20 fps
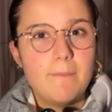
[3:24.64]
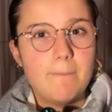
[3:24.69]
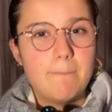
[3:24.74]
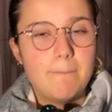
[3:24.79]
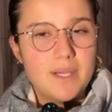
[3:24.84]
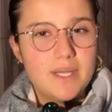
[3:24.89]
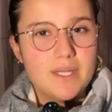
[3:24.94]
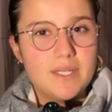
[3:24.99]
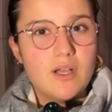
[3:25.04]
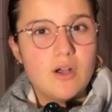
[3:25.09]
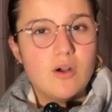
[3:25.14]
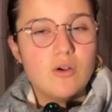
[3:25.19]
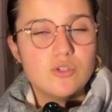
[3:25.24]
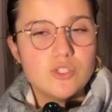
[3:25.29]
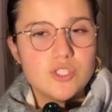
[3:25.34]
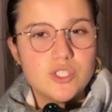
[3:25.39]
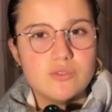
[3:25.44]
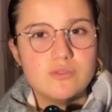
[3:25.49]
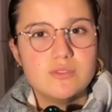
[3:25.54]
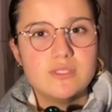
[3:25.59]
but
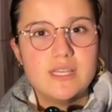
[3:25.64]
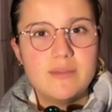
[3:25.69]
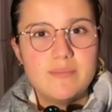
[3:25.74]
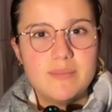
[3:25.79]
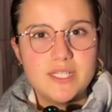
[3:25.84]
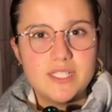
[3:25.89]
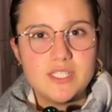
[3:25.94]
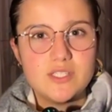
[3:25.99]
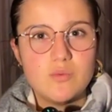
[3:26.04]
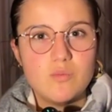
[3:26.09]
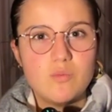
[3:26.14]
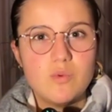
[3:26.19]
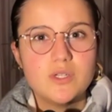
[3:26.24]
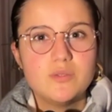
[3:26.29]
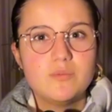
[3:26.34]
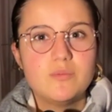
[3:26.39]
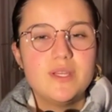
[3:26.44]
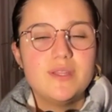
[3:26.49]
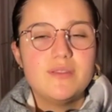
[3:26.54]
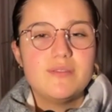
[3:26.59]
also limits what
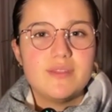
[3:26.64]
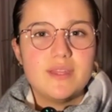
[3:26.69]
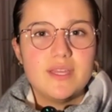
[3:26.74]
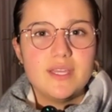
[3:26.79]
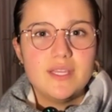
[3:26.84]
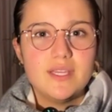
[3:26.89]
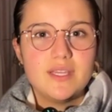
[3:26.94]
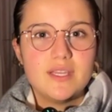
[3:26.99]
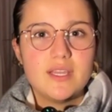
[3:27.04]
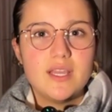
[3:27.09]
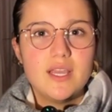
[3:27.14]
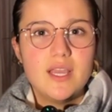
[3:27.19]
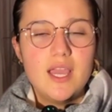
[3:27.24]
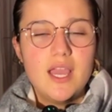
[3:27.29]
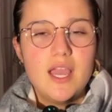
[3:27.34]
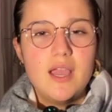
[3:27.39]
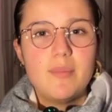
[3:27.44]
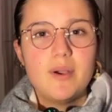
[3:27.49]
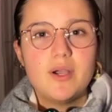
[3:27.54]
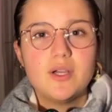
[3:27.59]
we think
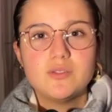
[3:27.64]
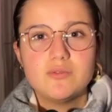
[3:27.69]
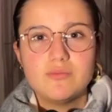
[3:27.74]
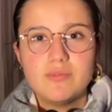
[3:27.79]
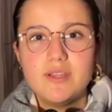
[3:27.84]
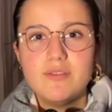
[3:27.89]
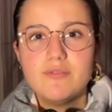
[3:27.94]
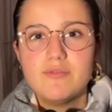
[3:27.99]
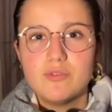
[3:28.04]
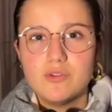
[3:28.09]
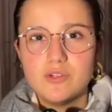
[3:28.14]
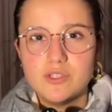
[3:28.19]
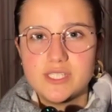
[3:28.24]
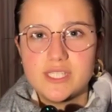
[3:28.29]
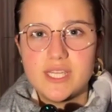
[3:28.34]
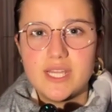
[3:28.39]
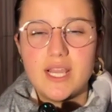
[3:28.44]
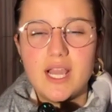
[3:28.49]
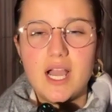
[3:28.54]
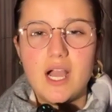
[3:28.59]
about
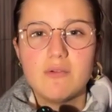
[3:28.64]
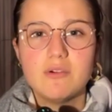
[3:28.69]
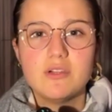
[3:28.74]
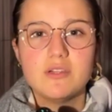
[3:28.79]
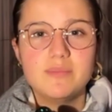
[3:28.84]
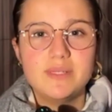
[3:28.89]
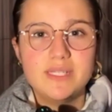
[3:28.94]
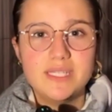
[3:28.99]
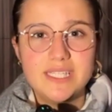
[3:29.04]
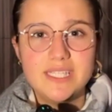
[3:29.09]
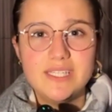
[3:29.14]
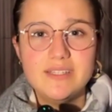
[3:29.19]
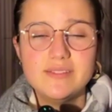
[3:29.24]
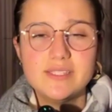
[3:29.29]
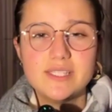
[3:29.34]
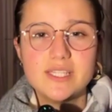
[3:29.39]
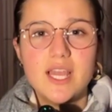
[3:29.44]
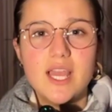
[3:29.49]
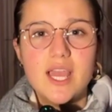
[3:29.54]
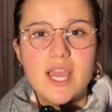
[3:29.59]
reinforcing our
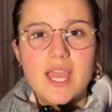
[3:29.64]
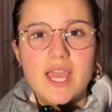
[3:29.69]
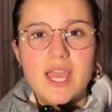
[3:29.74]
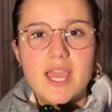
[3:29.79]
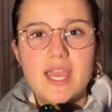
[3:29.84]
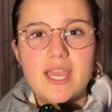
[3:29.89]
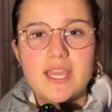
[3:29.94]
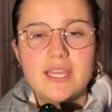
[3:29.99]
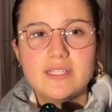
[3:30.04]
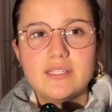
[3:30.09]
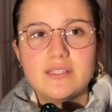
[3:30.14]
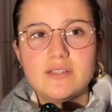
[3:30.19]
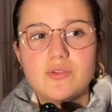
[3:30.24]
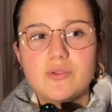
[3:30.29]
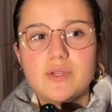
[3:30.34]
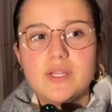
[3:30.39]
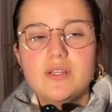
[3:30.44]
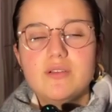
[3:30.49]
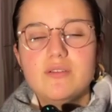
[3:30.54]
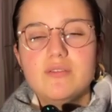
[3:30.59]
beliefs, and
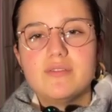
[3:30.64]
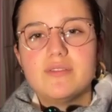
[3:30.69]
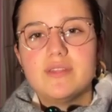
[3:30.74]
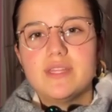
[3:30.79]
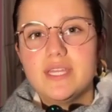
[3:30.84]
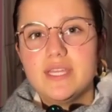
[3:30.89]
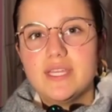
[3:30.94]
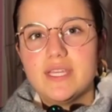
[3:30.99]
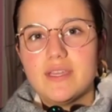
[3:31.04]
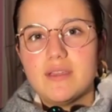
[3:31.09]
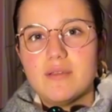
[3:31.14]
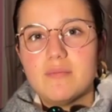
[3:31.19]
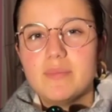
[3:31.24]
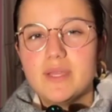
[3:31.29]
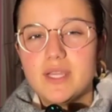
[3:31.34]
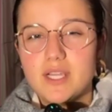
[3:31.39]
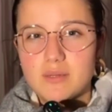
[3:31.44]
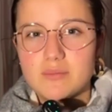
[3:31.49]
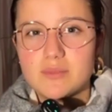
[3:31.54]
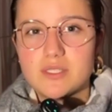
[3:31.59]
critical thinking
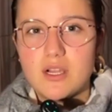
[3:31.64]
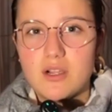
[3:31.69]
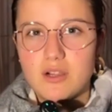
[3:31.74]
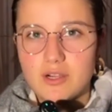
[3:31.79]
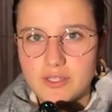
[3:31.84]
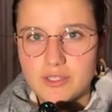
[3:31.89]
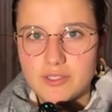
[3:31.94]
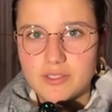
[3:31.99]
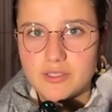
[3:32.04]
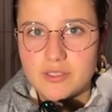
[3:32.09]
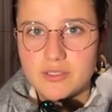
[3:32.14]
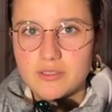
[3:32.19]
becomes harder.